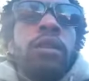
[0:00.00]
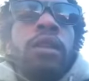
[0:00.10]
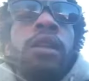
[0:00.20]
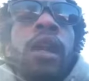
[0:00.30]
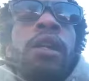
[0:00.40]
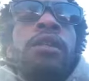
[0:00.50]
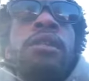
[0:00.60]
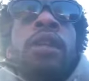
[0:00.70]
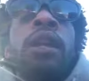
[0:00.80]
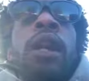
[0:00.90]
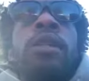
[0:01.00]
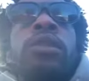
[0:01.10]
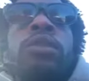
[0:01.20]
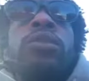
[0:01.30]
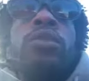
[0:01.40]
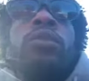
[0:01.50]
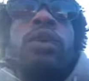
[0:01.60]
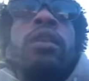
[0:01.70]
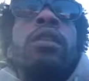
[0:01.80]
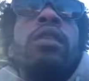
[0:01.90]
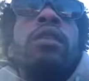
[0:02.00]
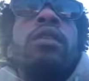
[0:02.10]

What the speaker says: a lot to do with